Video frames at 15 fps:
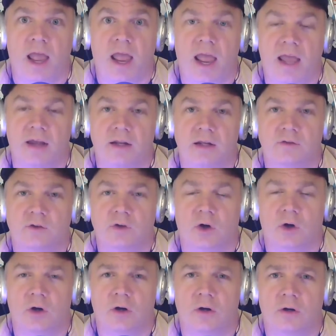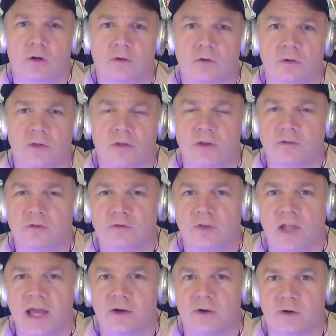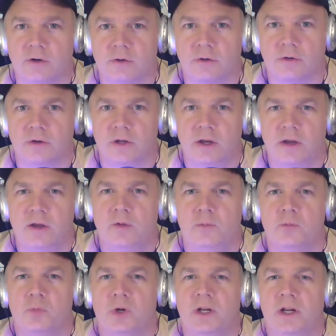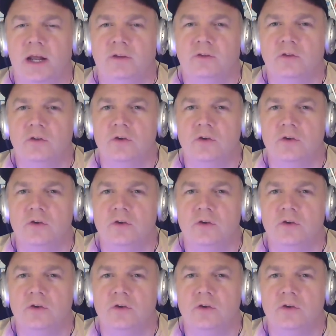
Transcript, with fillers: and it's called This Flat Earth, but it has